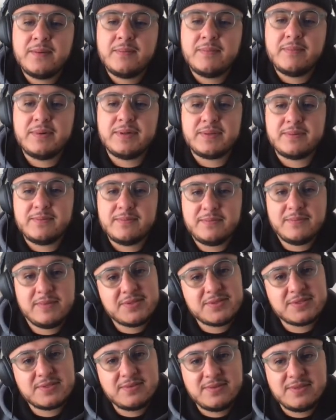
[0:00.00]
But
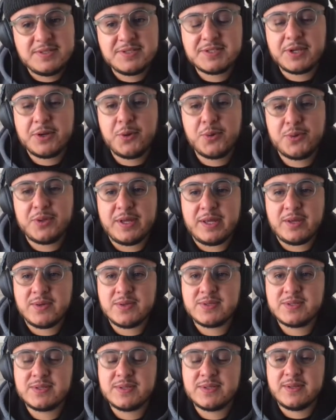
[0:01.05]
it's these little
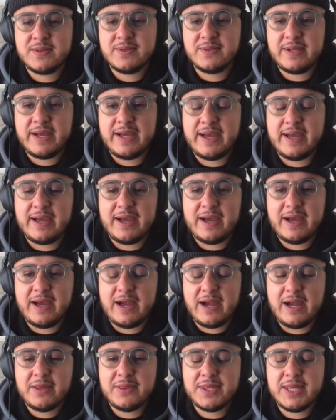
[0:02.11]
things that
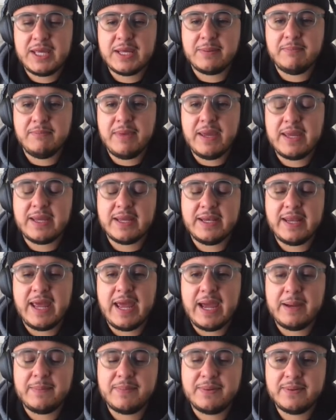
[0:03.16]
I think make an
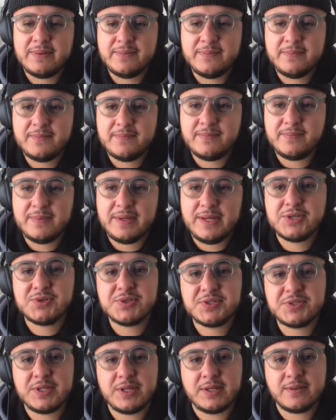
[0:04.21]
app
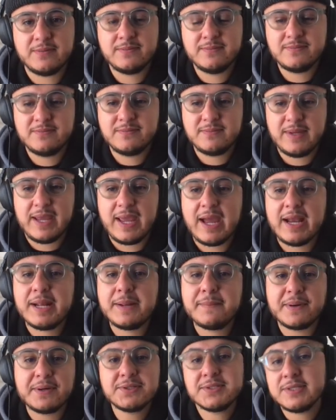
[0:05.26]
interesting, adding
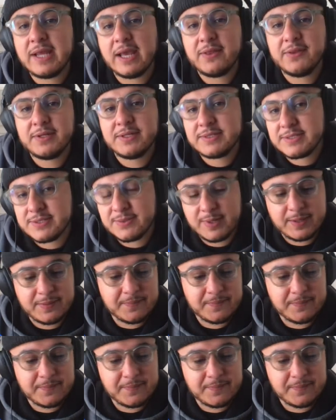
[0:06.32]
personality to it.